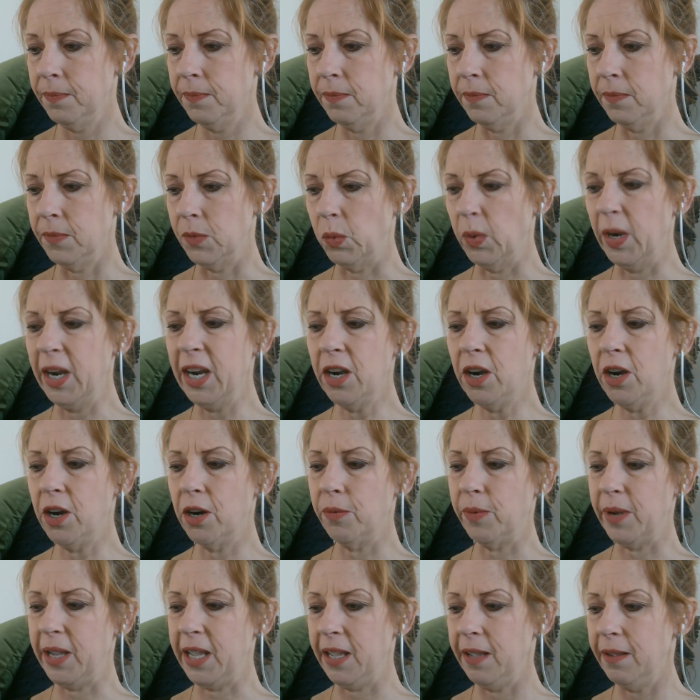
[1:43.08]
"Where are
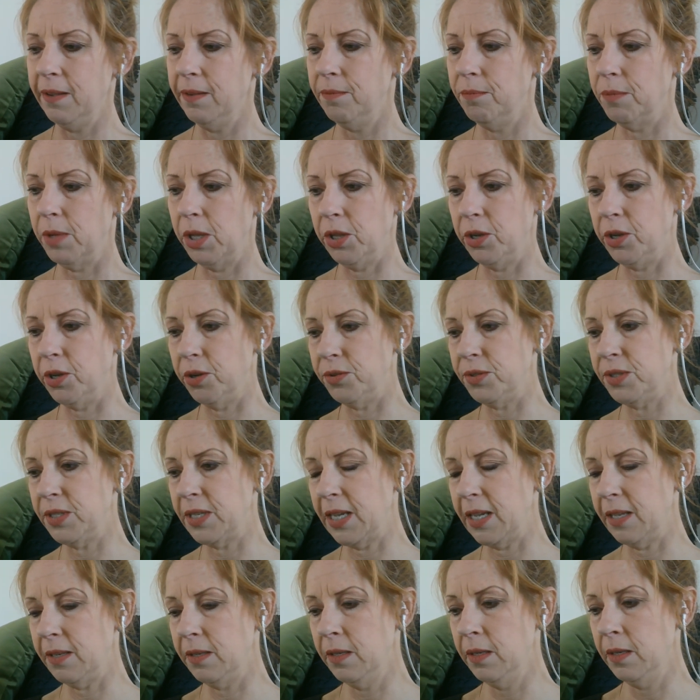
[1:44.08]
we?" Mother Goose
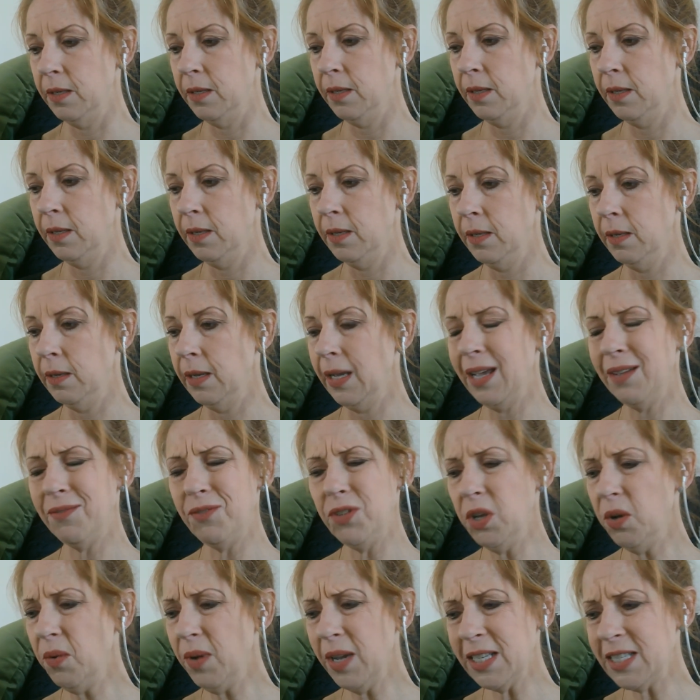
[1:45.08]
said. "I have
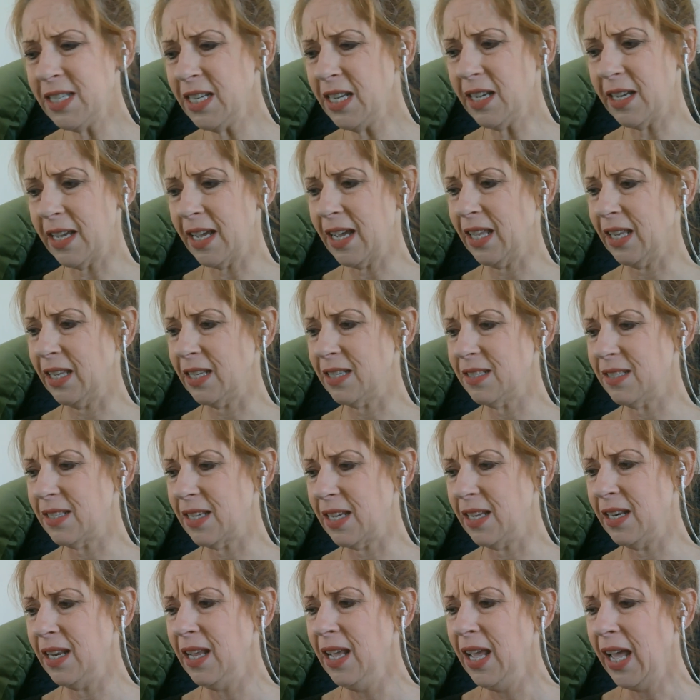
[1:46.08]
no idea," Alex
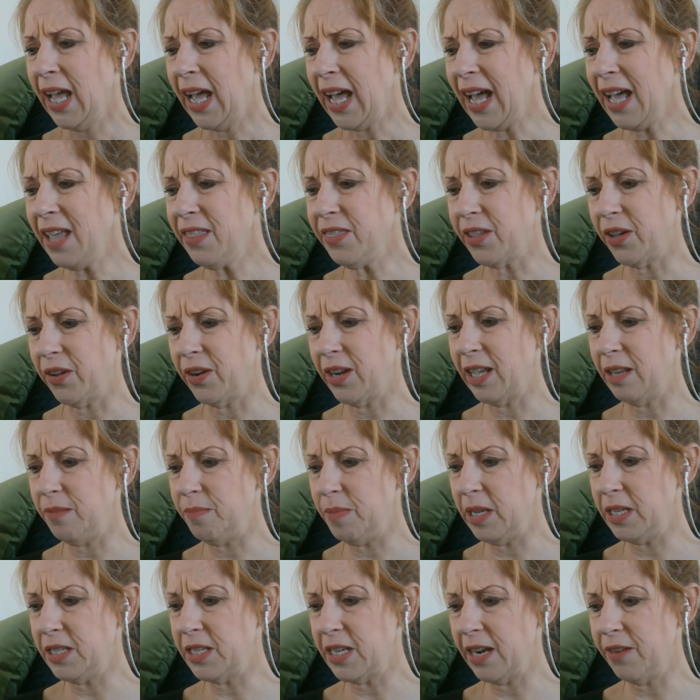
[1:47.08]
said. "I thought I'd
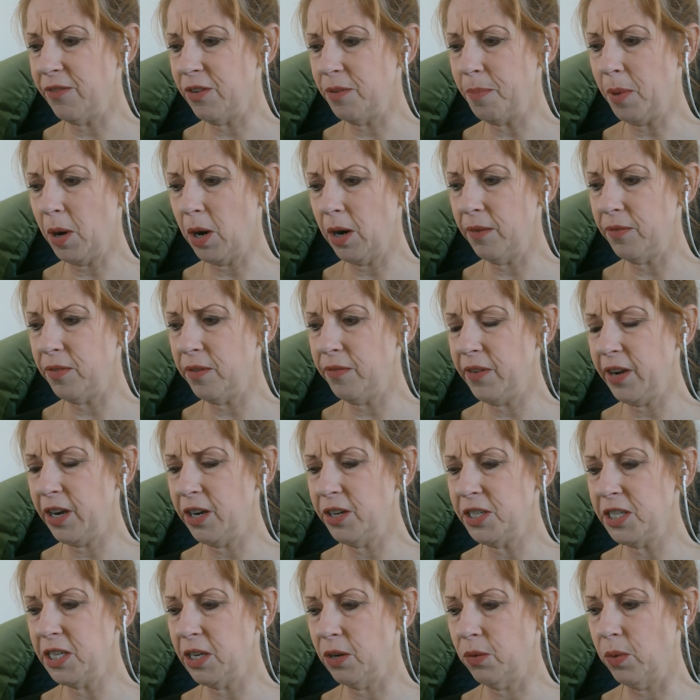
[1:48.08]
been to every part of the fairy
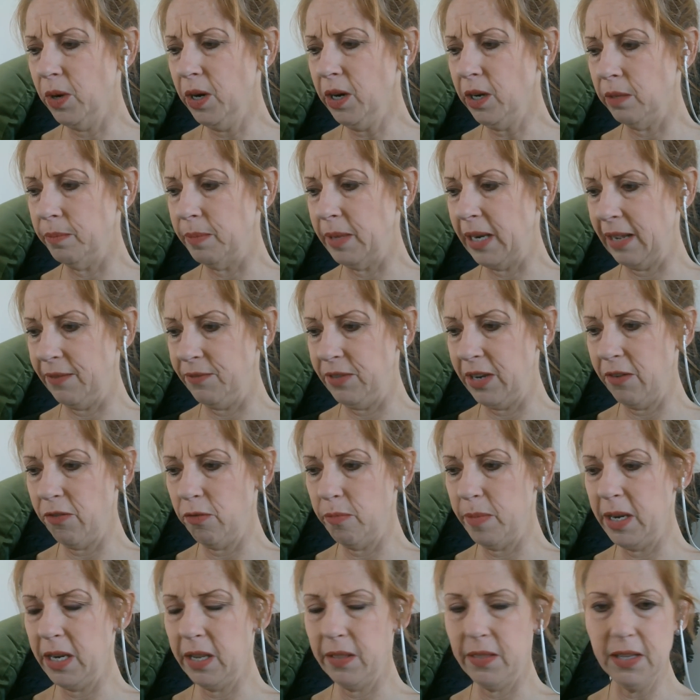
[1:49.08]
tale world, but I've never
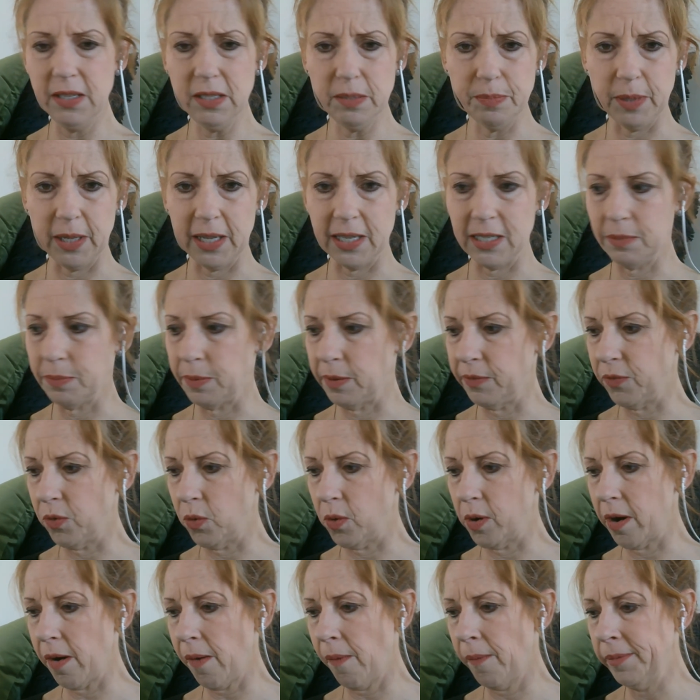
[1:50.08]
been to this place
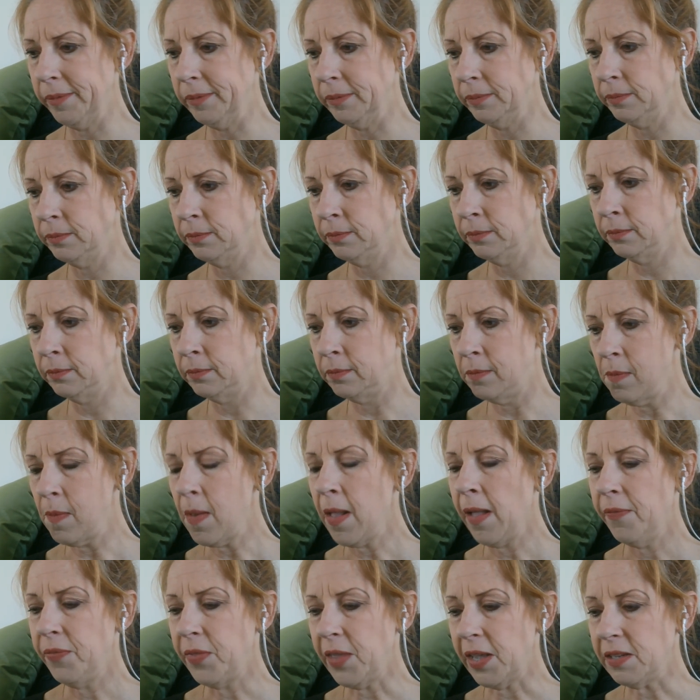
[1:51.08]
before."
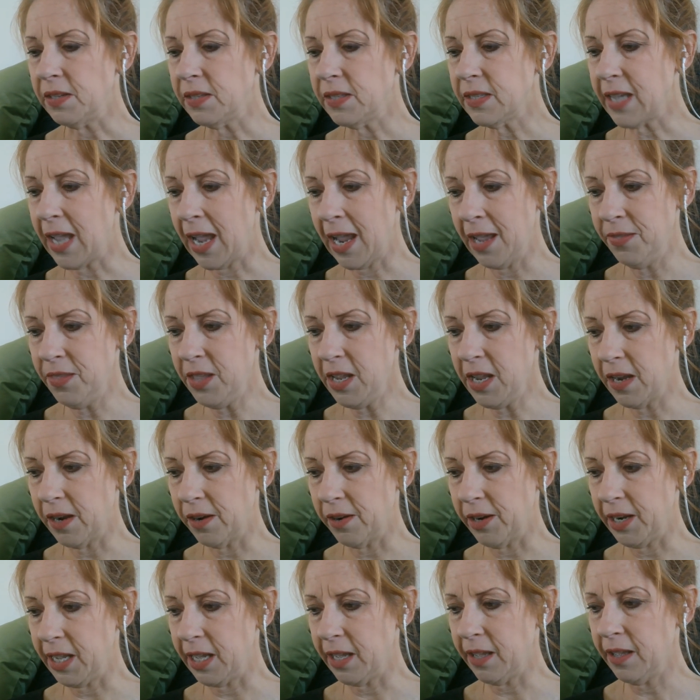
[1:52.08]
They scanned the
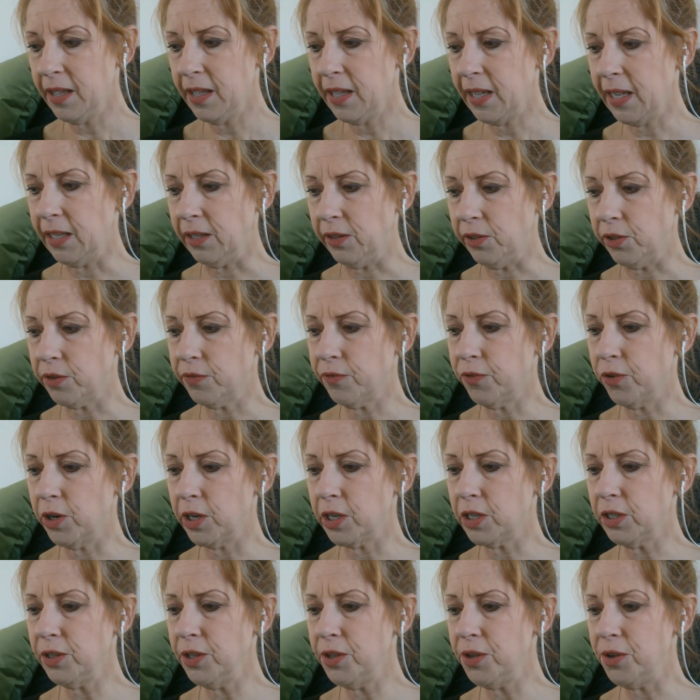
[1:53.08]
area and looked for a
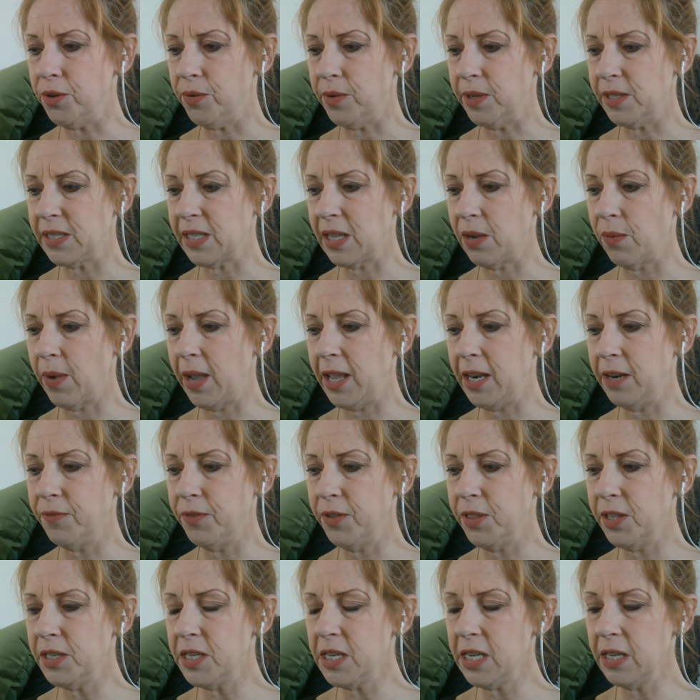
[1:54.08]
clue as they waited for
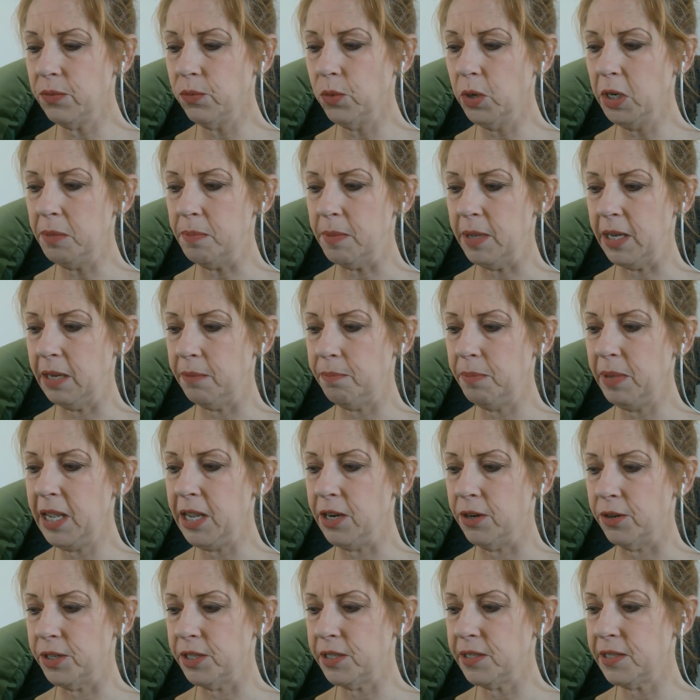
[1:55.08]
the Tin Woodman and
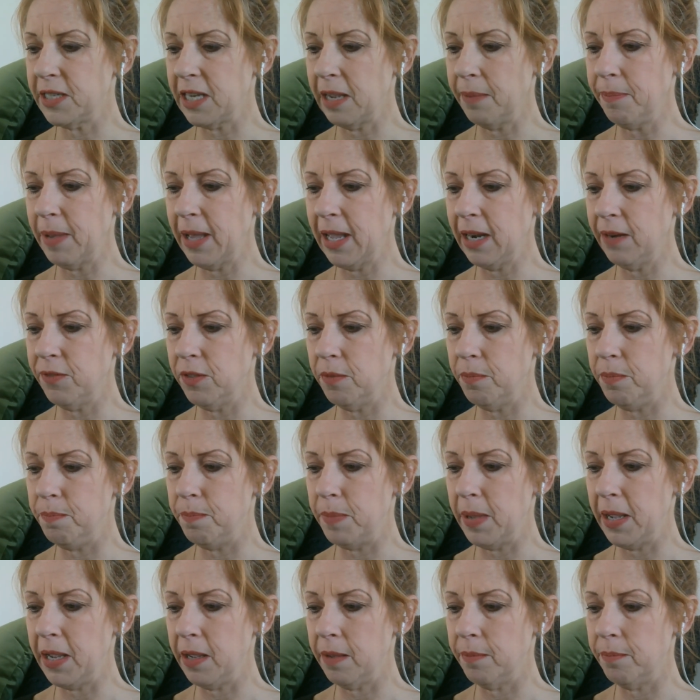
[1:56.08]
Peter to step out of
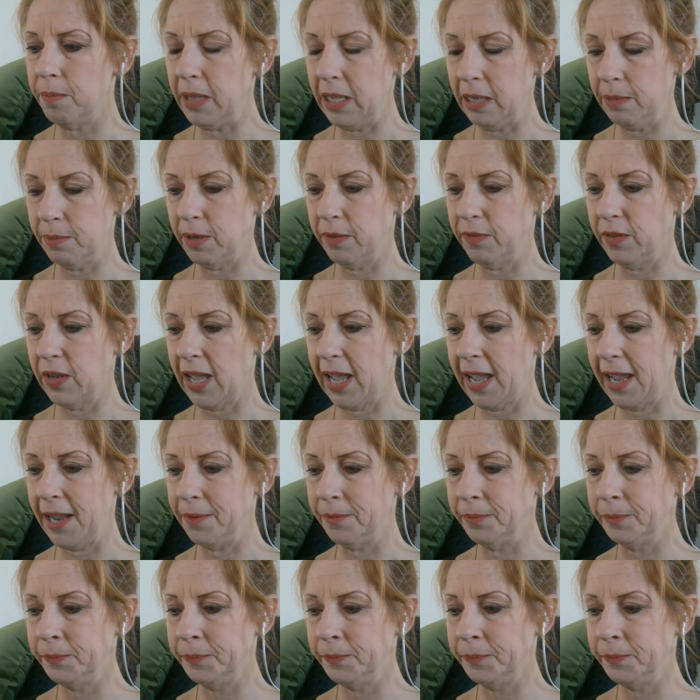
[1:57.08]
the beam of light.